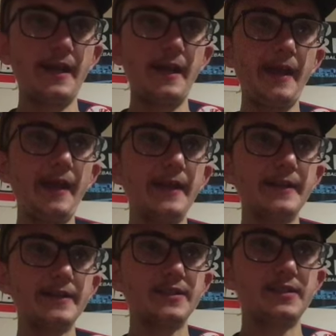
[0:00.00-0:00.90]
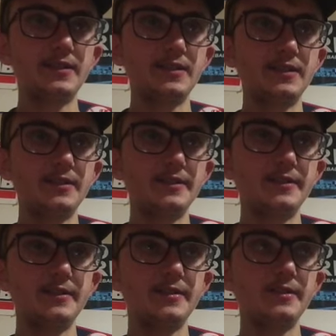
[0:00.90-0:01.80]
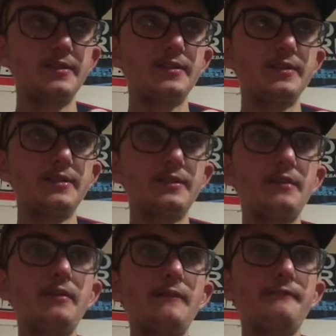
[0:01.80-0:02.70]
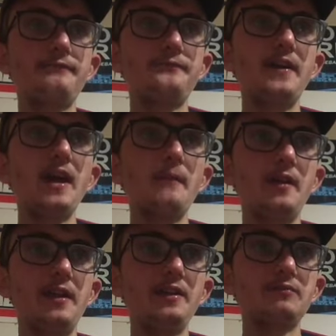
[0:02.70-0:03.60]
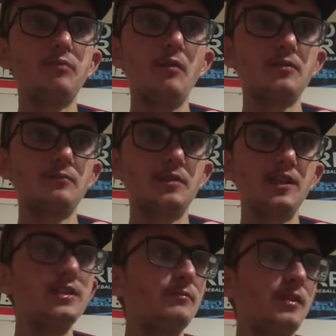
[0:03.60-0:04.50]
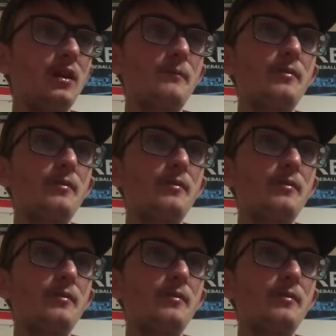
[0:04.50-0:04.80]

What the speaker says: and then we have Bam, but he's gonna be gone.